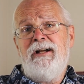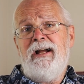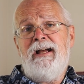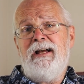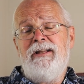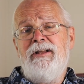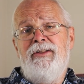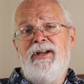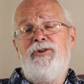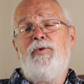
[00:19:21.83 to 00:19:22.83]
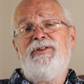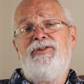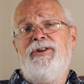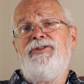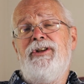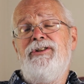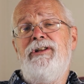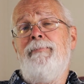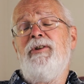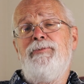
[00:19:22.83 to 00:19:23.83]
And this was just the
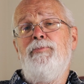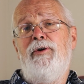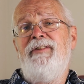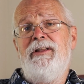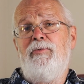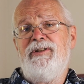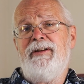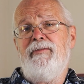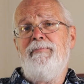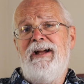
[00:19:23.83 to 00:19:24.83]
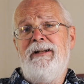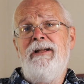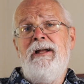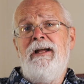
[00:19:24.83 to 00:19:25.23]
dumbest movie that was ever made.